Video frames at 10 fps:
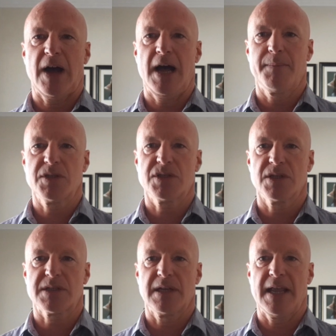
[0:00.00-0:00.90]

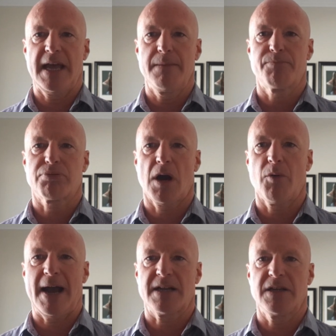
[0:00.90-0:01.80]
pharmacist-led
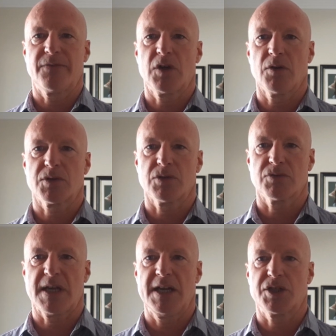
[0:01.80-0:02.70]
proactive
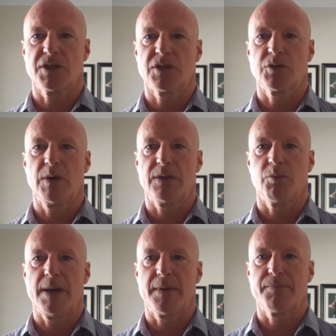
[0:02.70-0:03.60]
consultations
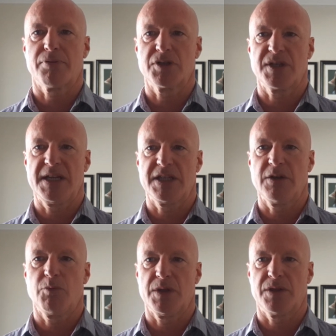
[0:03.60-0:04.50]
with women
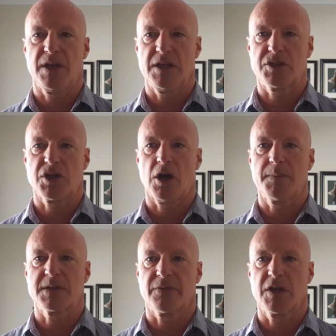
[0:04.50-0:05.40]
presenting with these
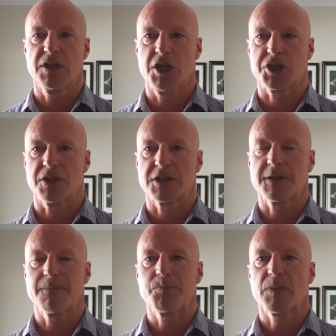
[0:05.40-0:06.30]
types of
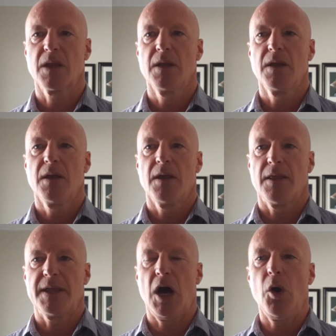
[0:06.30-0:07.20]
conditions.
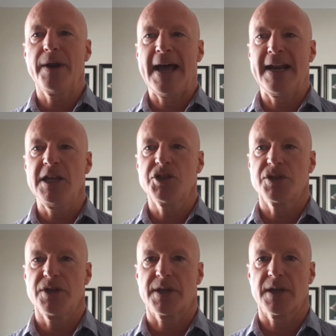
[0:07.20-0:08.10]
The old
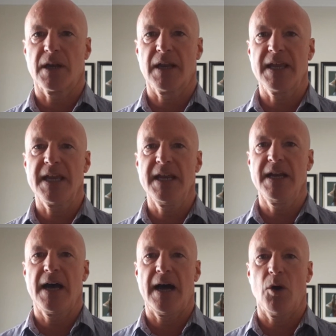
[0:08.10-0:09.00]
adage, you can
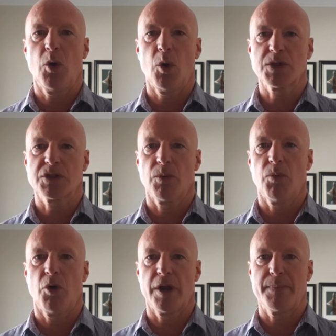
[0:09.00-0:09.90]
lead a horse to
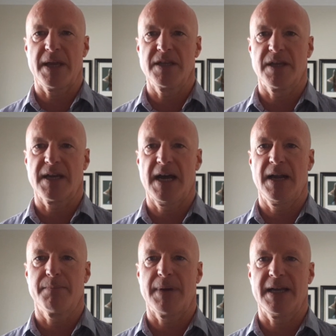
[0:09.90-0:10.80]
water, but you
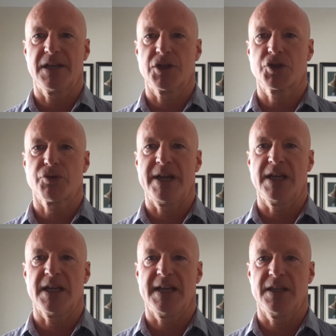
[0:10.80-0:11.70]
can't make it
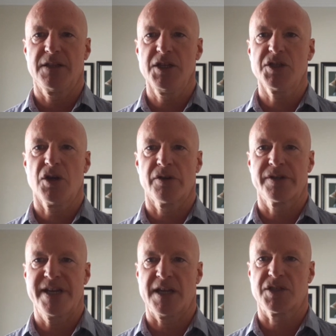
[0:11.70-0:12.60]
drink, in this
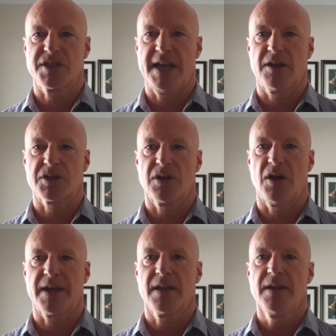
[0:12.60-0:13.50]
context sounds
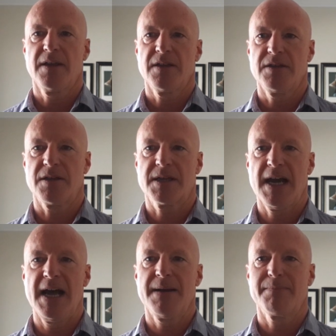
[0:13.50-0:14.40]
like you
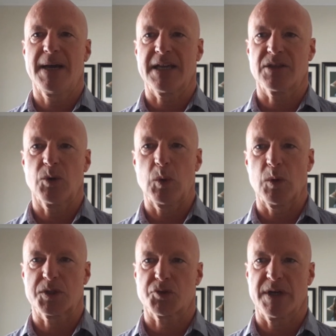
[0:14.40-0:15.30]
can't make the
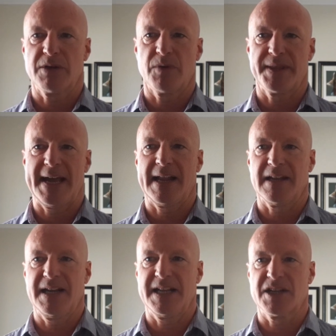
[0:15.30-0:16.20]
horse drink
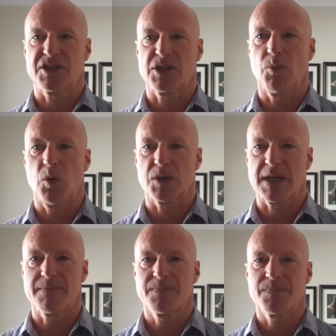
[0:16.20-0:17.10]
without leading it to the
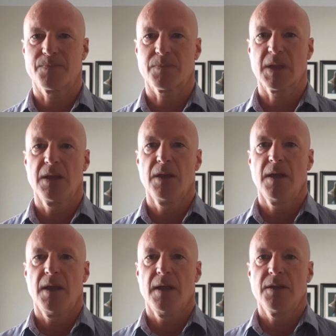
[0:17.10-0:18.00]
water.
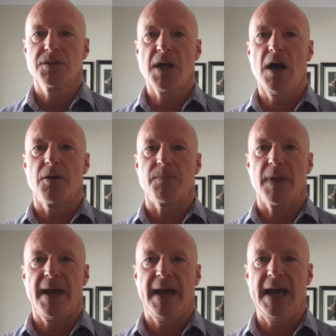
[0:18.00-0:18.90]
So,
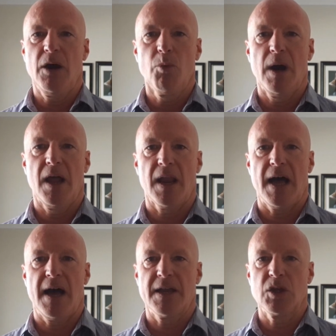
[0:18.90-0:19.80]
how well
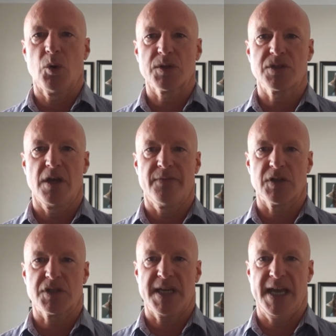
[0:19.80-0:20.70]
are your
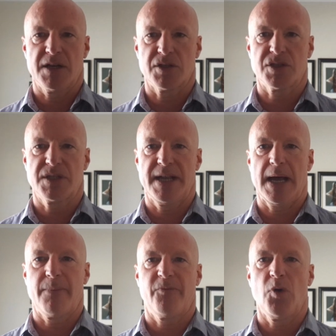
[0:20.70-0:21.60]
service counters
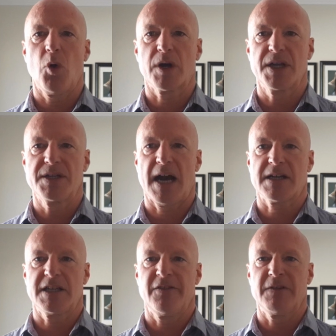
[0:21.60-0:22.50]
set up for
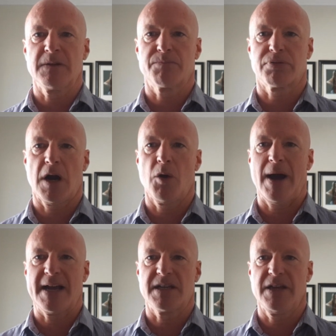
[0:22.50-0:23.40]
conducting
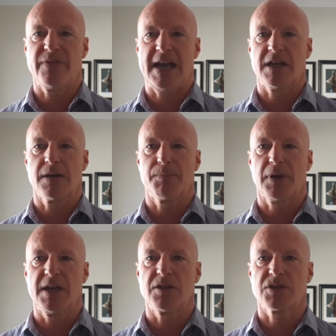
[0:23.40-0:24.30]
proactive and
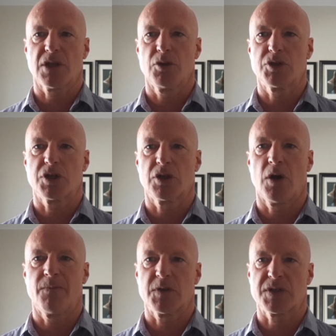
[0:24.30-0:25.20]
complete solution
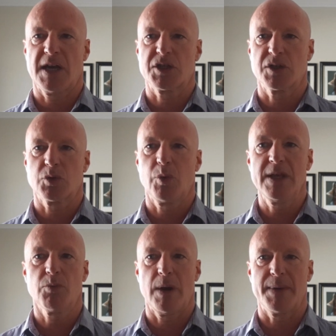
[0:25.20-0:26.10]
conversations
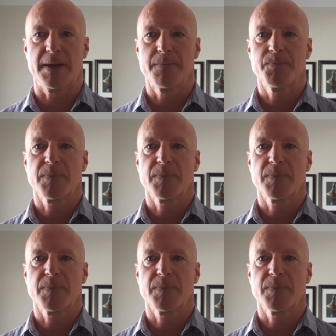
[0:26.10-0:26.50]
with women,